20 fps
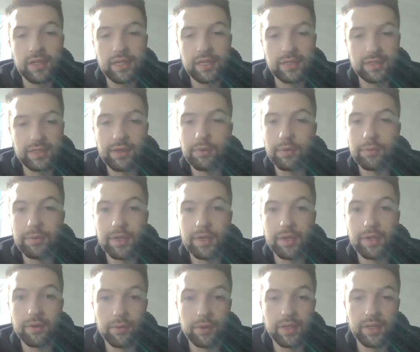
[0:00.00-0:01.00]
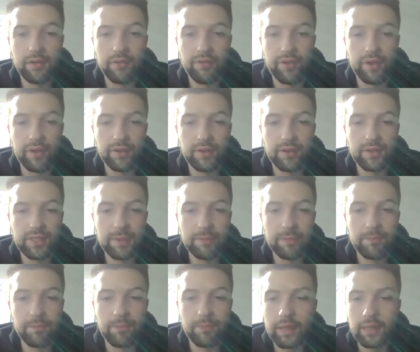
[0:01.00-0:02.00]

because that would be a really good fit on this team.